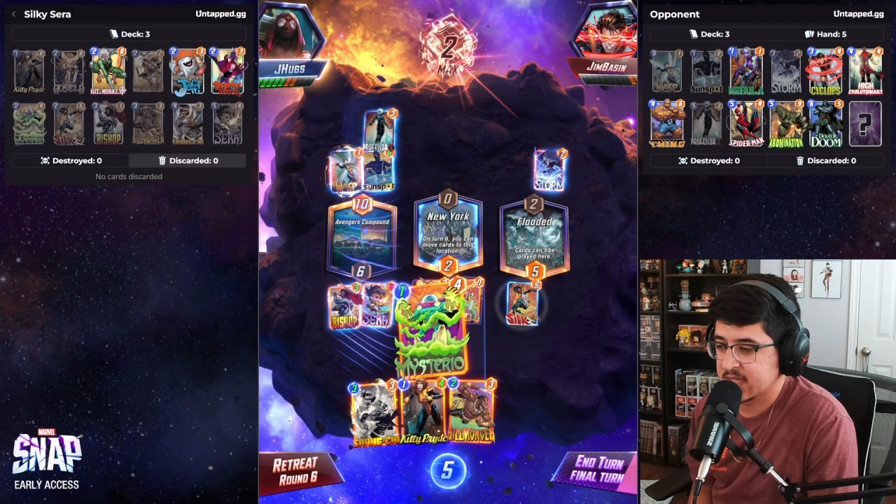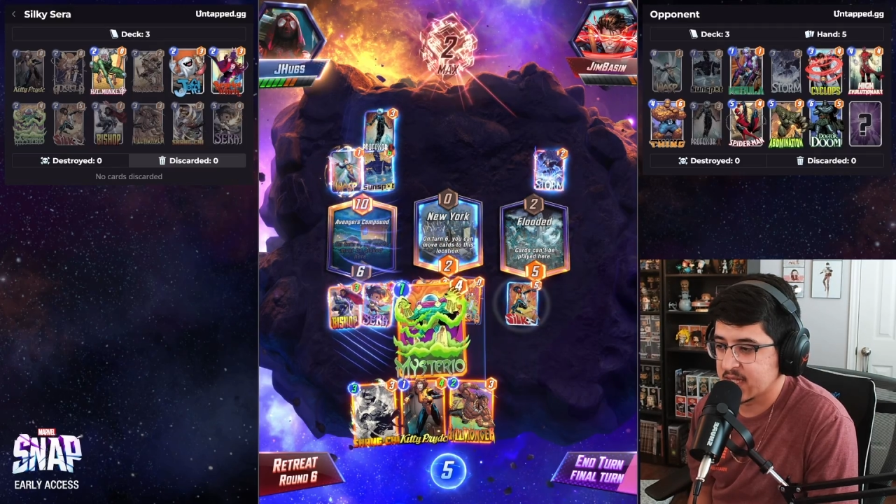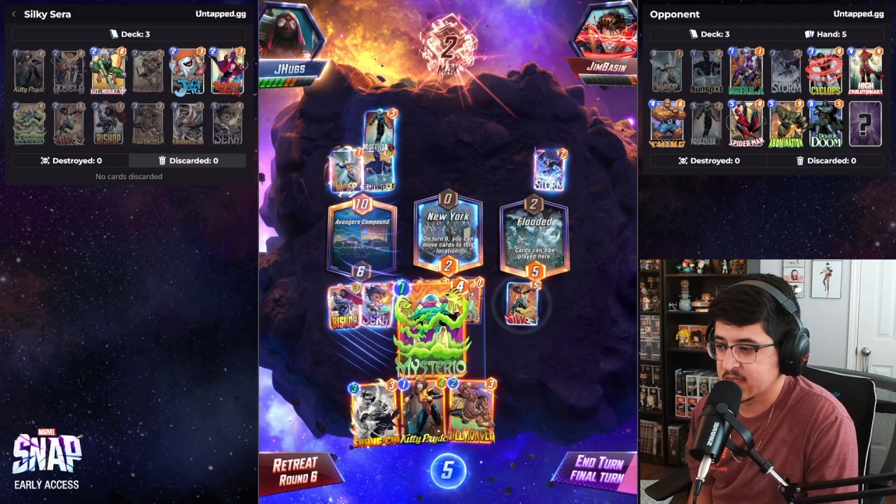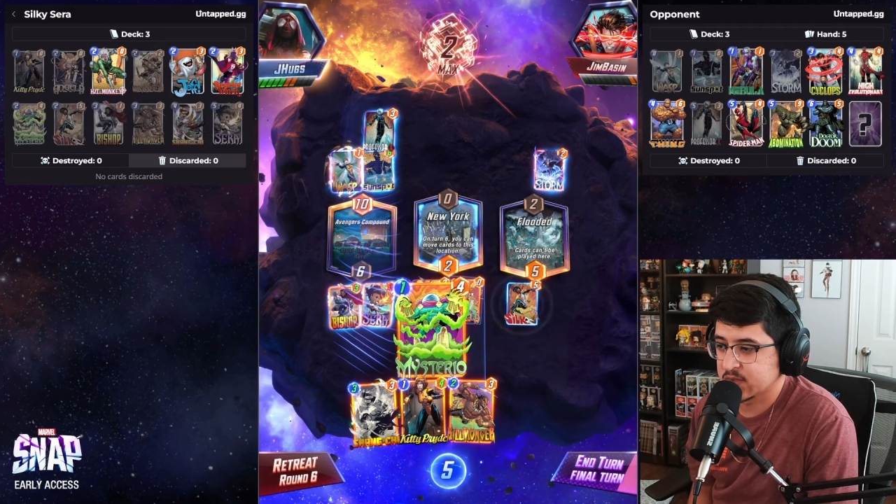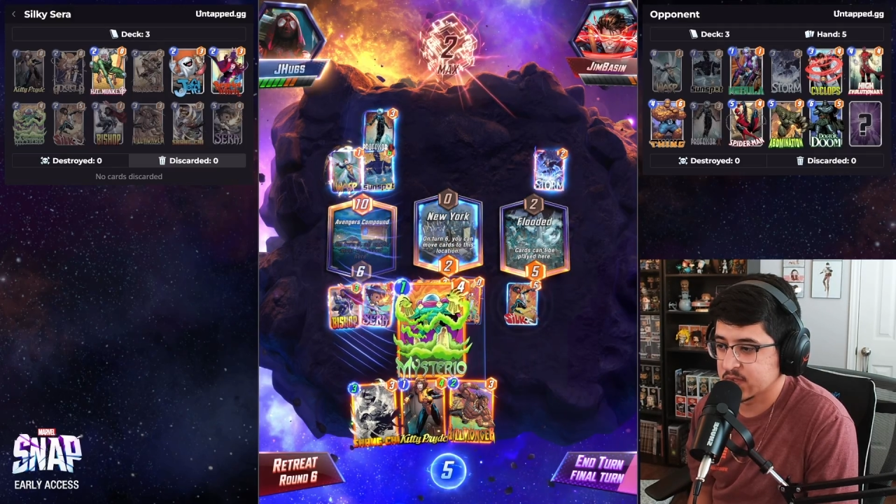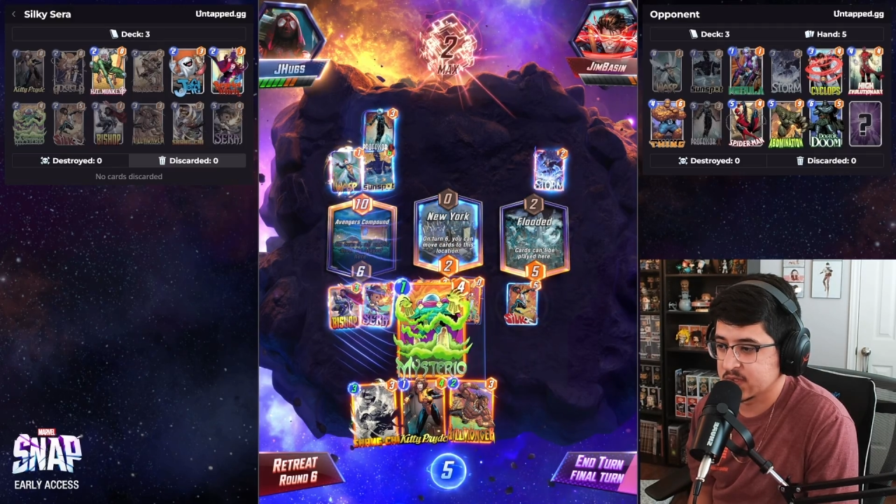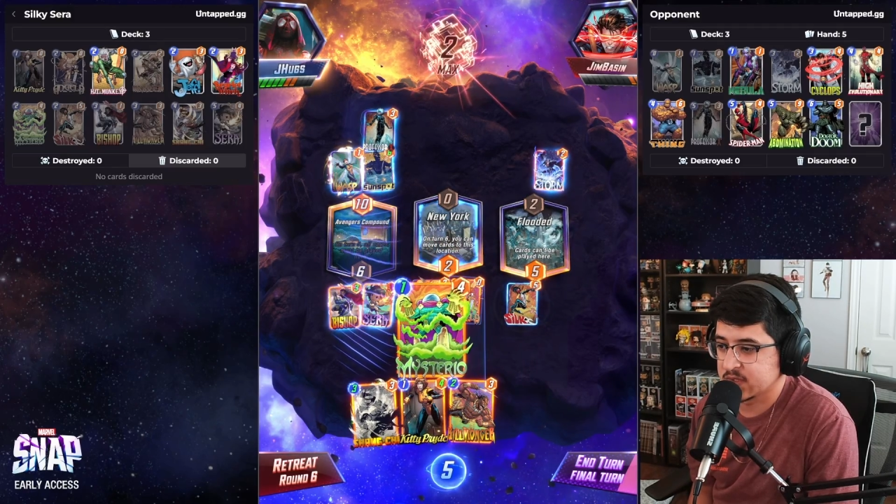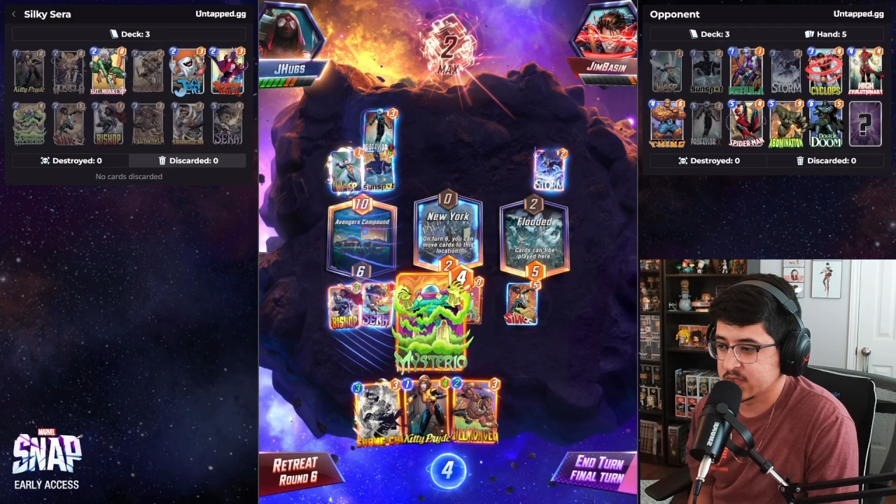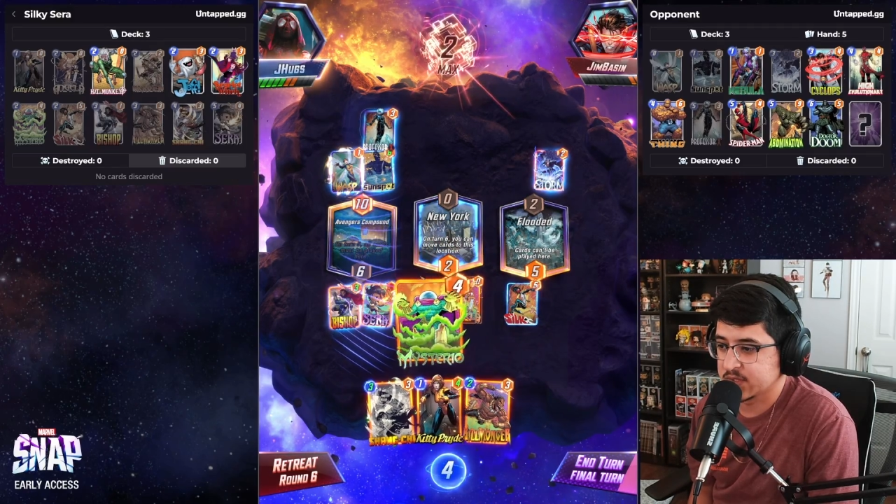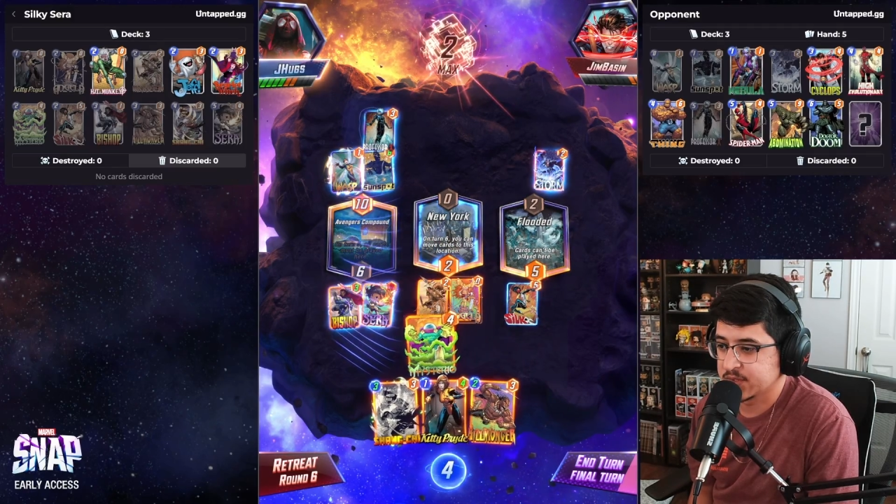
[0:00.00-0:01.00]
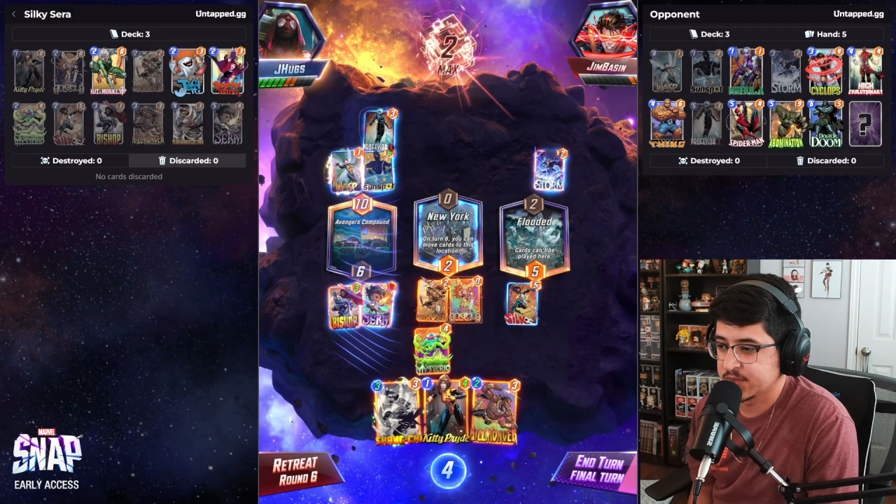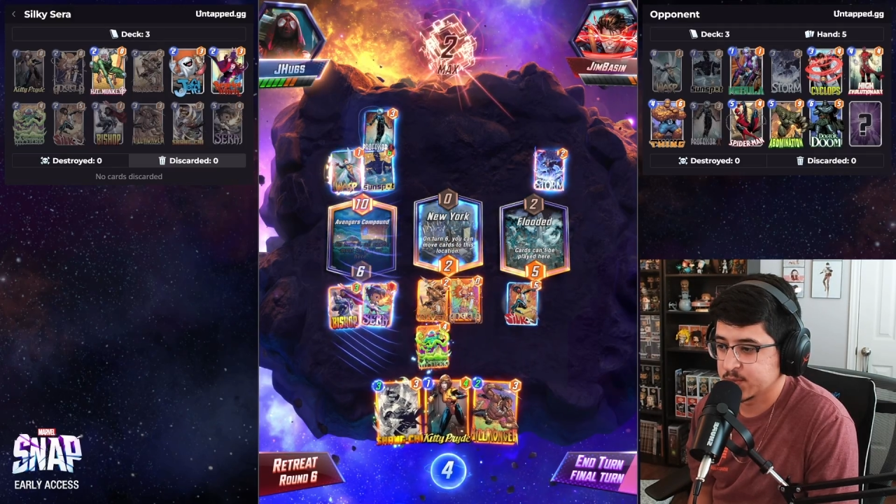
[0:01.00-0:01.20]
Angela,